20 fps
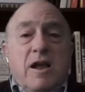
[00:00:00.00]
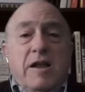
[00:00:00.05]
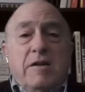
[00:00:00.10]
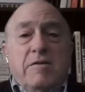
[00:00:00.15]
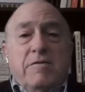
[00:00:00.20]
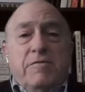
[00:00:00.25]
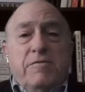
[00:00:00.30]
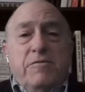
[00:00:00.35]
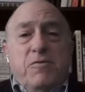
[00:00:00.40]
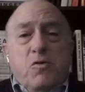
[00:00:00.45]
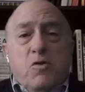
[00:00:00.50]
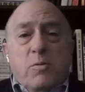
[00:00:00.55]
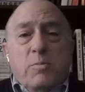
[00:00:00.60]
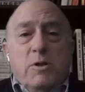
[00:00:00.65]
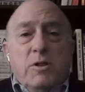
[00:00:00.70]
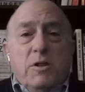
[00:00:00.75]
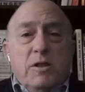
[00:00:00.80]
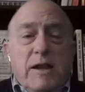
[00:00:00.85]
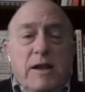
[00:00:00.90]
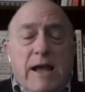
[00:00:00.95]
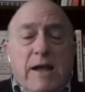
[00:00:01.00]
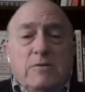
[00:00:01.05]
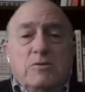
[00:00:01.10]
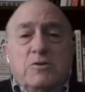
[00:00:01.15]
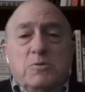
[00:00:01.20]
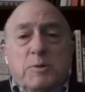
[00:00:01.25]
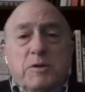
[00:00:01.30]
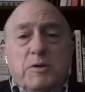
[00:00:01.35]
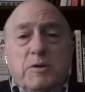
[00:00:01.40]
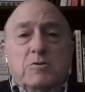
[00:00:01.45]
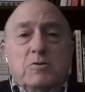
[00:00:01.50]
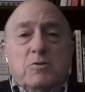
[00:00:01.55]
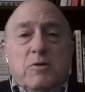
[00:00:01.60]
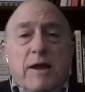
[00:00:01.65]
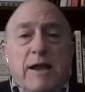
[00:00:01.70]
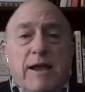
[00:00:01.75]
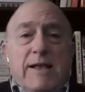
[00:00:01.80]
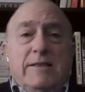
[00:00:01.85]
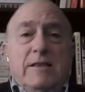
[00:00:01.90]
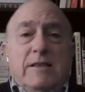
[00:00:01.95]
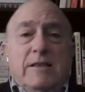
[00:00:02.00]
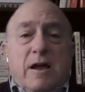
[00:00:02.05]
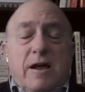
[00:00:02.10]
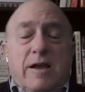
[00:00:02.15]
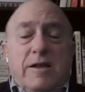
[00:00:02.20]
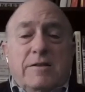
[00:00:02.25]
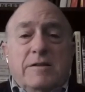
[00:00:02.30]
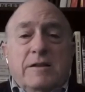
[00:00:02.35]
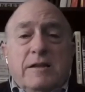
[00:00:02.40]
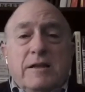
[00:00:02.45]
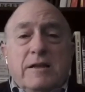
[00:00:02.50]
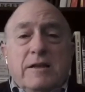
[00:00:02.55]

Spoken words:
kind of formal announcement or a headline